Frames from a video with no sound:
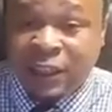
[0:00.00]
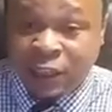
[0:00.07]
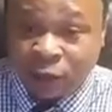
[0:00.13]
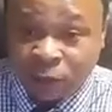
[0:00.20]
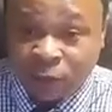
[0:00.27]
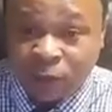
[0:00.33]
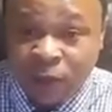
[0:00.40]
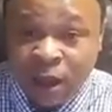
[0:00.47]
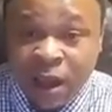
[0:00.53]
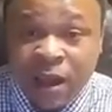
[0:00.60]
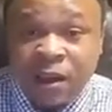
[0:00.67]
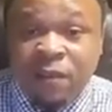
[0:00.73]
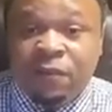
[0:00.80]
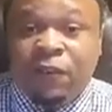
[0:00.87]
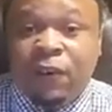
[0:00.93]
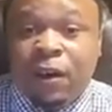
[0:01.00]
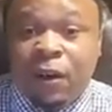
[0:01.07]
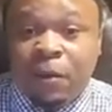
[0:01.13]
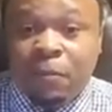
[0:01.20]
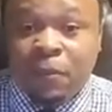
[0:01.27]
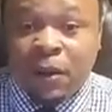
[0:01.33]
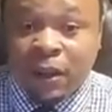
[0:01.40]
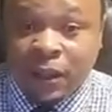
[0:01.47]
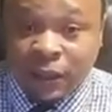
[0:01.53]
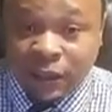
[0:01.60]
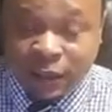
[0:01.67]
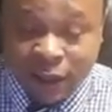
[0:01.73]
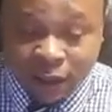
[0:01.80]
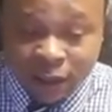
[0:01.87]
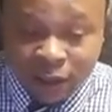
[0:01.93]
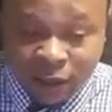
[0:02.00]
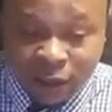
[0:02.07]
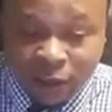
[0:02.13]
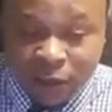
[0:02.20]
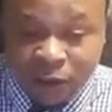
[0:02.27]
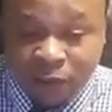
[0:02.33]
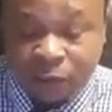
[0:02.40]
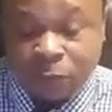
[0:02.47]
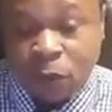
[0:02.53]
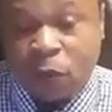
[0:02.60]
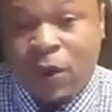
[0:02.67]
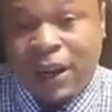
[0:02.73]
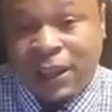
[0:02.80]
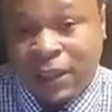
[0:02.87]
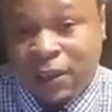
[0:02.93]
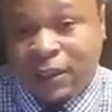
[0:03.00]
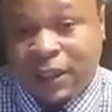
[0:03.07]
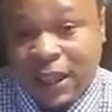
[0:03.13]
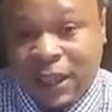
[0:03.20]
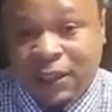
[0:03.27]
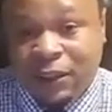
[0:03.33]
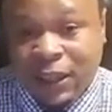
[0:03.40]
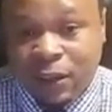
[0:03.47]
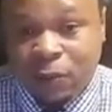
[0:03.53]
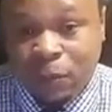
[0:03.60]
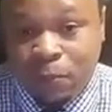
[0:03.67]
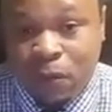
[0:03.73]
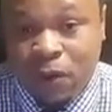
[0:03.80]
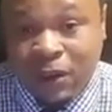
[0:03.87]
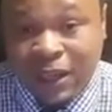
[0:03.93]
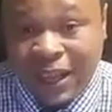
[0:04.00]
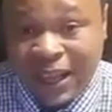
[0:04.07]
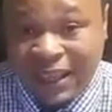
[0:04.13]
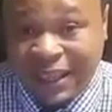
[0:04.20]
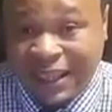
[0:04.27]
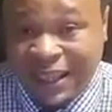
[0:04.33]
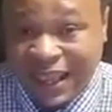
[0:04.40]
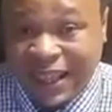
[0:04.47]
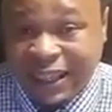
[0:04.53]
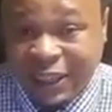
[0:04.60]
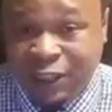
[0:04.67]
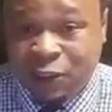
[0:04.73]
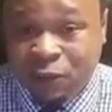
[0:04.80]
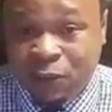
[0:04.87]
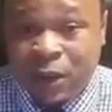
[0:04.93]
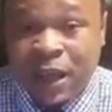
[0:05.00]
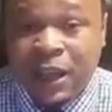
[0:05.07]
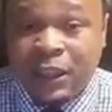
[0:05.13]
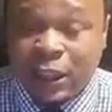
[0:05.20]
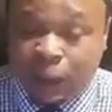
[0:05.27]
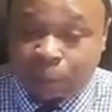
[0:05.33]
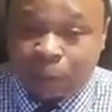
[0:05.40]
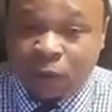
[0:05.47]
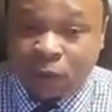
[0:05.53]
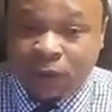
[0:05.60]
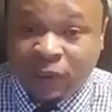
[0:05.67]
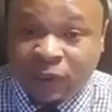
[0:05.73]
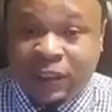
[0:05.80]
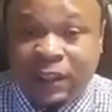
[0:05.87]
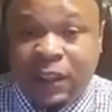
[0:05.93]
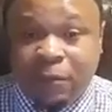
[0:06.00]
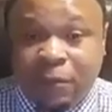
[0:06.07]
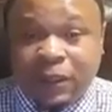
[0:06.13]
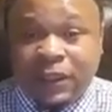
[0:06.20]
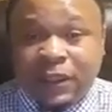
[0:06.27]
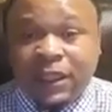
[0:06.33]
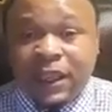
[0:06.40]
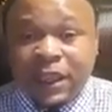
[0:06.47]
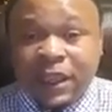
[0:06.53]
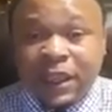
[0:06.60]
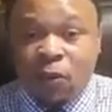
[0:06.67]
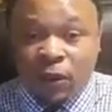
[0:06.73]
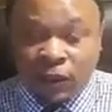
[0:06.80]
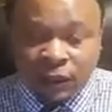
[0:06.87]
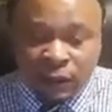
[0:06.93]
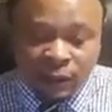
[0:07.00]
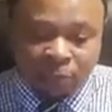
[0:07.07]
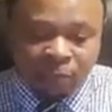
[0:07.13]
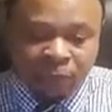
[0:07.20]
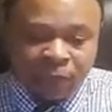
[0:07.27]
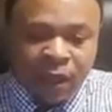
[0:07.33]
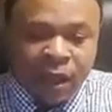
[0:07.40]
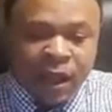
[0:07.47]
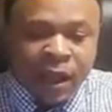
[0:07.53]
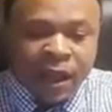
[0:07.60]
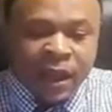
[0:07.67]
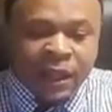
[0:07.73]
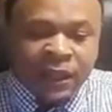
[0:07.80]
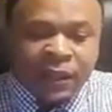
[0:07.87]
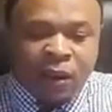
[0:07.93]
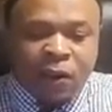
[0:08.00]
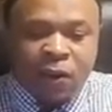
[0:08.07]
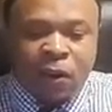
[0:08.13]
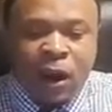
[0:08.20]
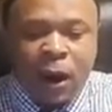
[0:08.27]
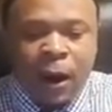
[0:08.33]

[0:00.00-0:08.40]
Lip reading: you from the way that your things are getting reported, and it lets you dispute something that's in question. Mm-hmm. So